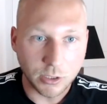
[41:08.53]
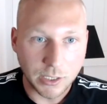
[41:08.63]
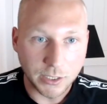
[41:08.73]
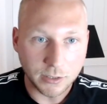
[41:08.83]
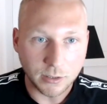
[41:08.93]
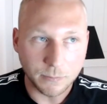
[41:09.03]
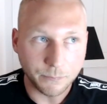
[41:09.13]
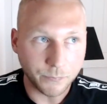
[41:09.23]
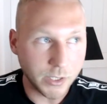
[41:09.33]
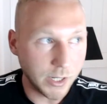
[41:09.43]
like,
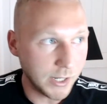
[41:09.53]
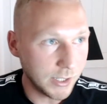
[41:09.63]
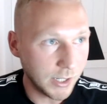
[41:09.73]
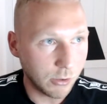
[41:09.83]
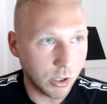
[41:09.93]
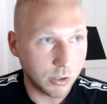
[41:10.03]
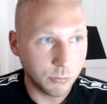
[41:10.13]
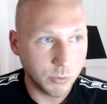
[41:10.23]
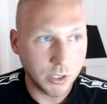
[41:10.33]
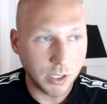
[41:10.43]
hey, how can
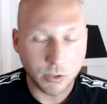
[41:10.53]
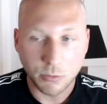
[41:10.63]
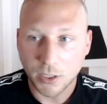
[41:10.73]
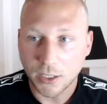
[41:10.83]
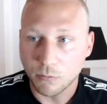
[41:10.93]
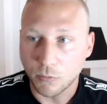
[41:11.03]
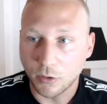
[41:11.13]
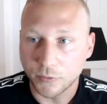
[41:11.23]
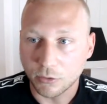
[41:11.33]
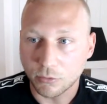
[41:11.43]
we get
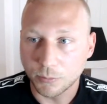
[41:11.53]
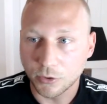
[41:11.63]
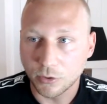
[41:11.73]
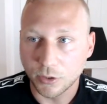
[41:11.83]
involved in crypto?